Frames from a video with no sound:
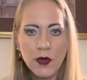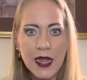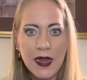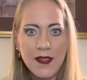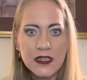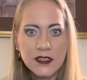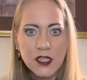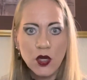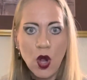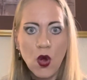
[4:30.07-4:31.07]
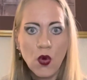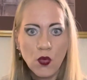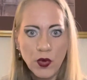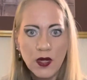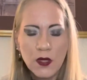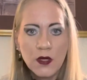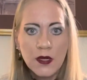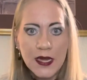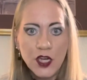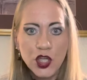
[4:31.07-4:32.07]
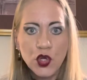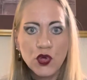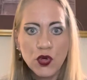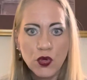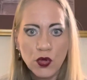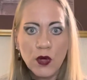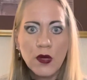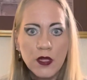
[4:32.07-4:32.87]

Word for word: Okay, that's their own internal,